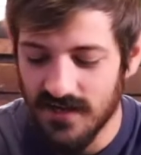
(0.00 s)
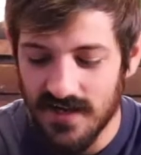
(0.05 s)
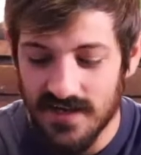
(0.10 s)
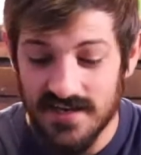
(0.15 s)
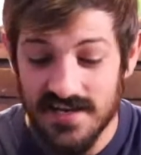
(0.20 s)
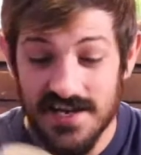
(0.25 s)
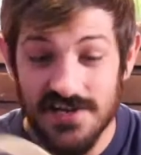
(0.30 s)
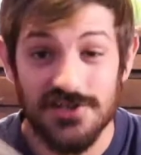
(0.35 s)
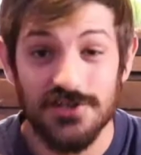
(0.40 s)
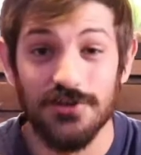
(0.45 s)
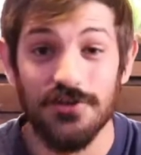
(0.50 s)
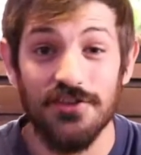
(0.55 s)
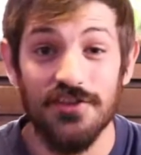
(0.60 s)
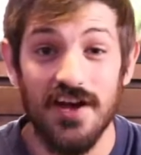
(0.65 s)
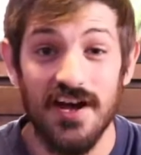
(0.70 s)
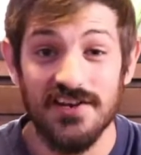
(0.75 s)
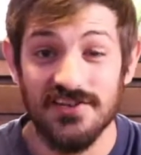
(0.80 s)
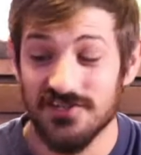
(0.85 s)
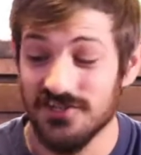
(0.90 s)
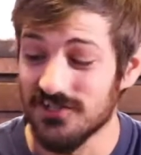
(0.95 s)
Initial
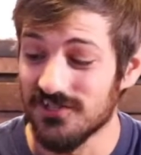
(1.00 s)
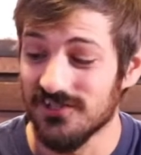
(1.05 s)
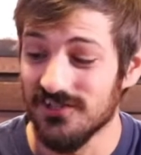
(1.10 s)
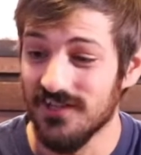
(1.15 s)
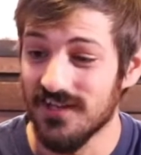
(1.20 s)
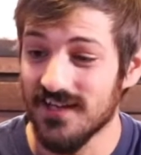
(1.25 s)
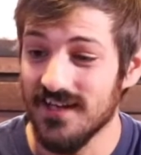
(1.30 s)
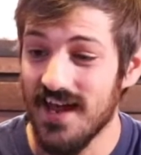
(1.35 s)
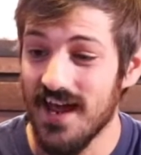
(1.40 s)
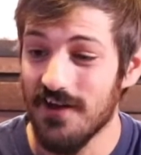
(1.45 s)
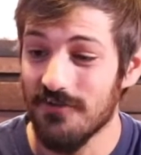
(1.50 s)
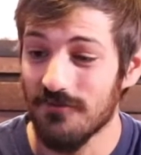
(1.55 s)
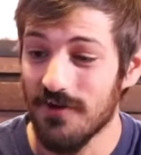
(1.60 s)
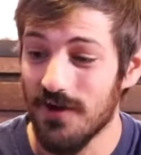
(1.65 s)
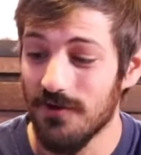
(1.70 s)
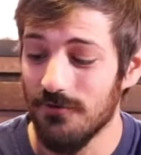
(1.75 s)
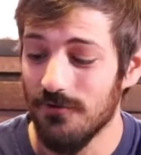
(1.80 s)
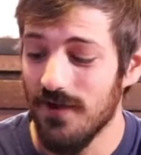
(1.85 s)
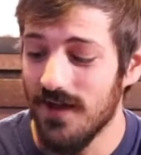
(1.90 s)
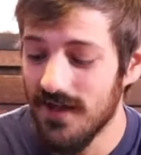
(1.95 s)
thoughts, just looking at it
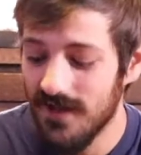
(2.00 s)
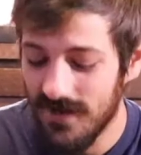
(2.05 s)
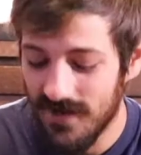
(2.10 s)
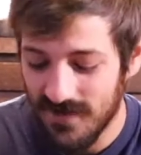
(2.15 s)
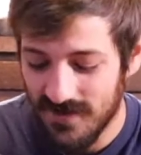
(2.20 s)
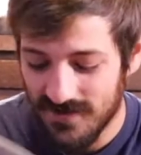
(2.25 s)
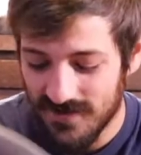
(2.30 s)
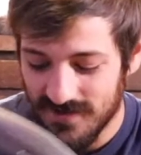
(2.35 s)
right away,